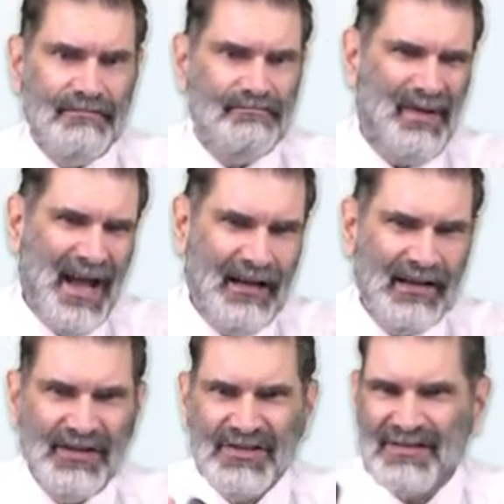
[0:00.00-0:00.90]

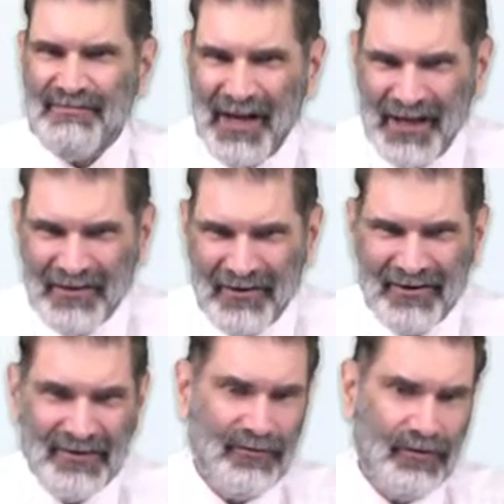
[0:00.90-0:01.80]
balanced
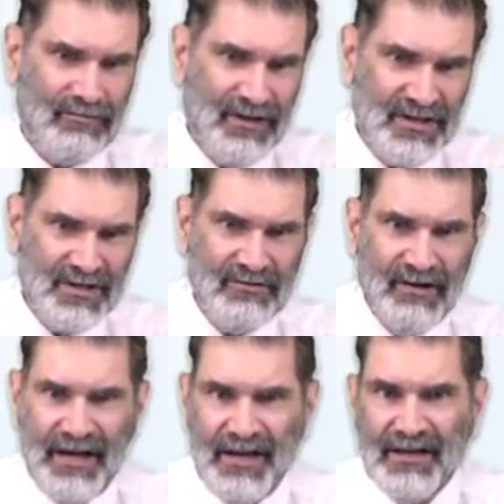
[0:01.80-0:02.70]
models for risk
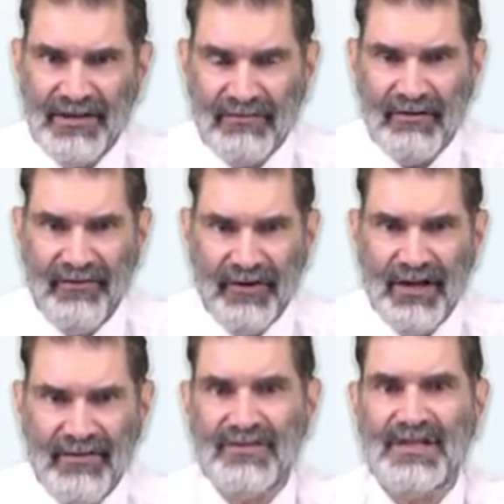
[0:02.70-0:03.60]
trading and derivatives,